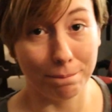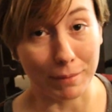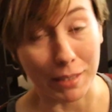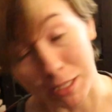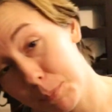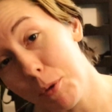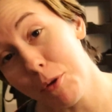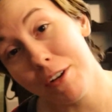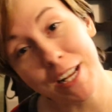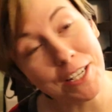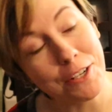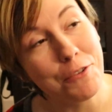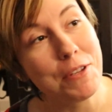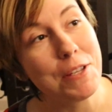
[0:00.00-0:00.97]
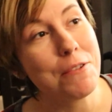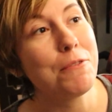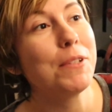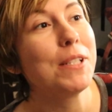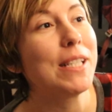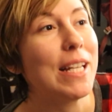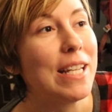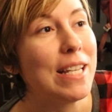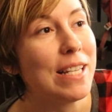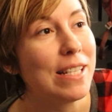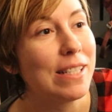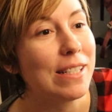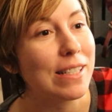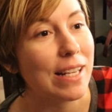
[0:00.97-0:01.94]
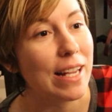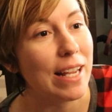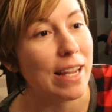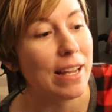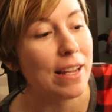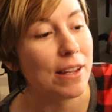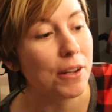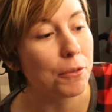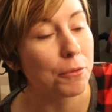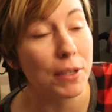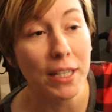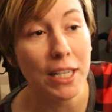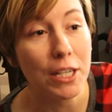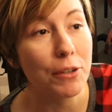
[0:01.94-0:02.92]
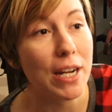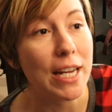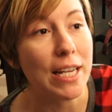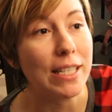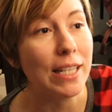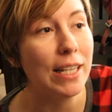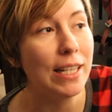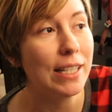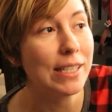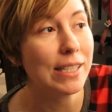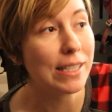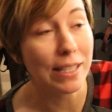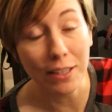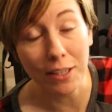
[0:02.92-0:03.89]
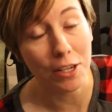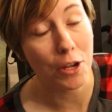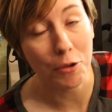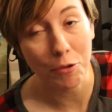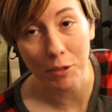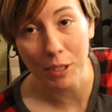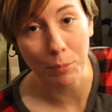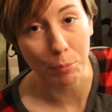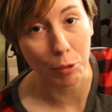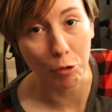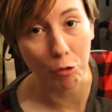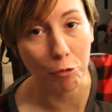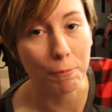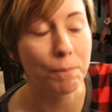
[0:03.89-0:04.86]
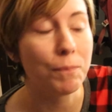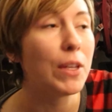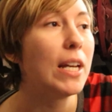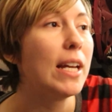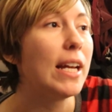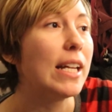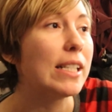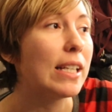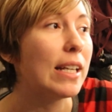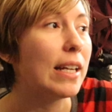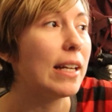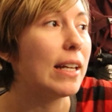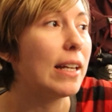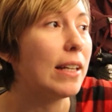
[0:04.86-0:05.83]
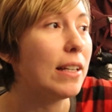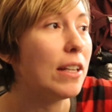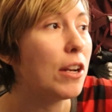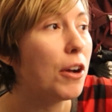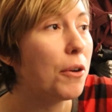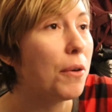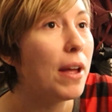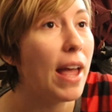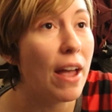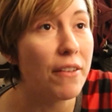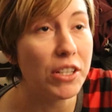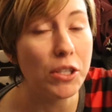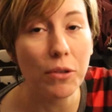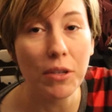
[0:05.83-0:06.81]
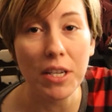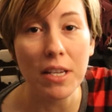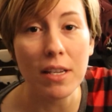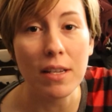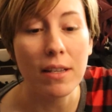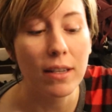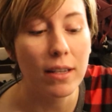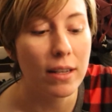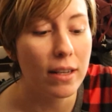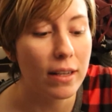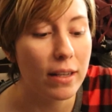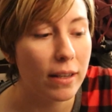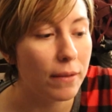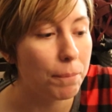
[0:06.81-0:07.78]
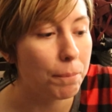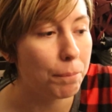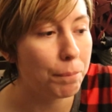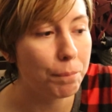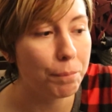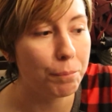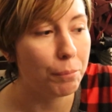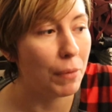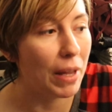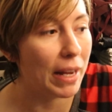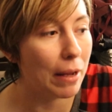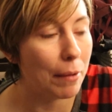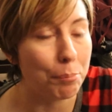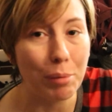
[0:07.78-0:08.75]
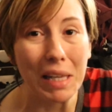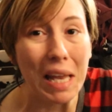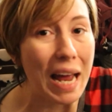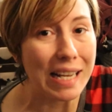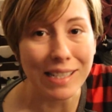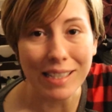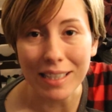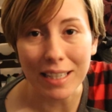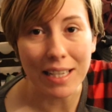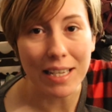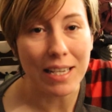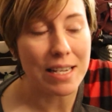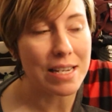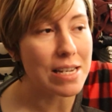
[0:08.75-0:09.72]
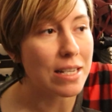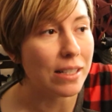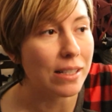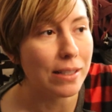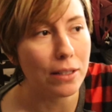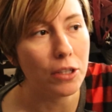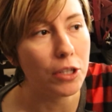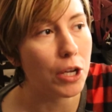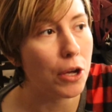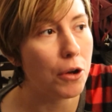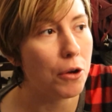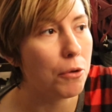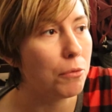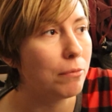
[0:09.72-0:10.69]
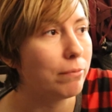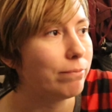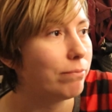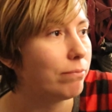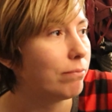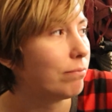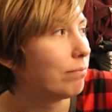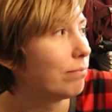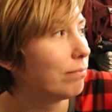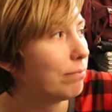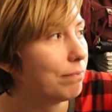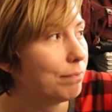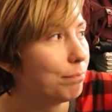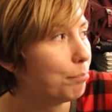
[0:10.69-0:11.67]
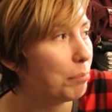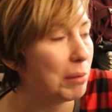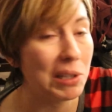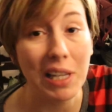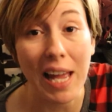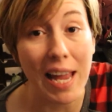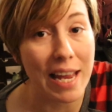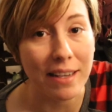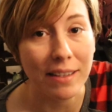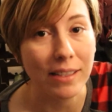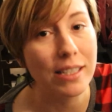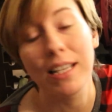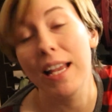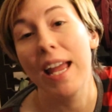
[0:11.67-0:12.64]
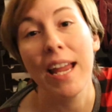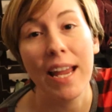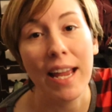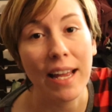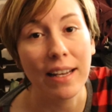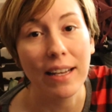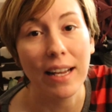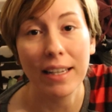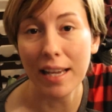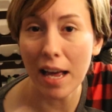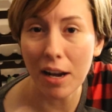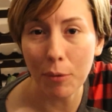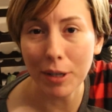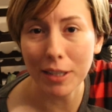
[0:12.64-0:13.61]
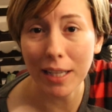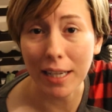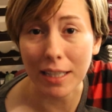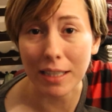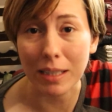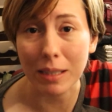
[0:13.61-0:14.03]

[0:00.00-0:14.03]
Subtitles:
the spoon I do use is a really great silicone spoon. It's a, you know, heavy duty, like a plasticky silicone blend, and it kind of works like a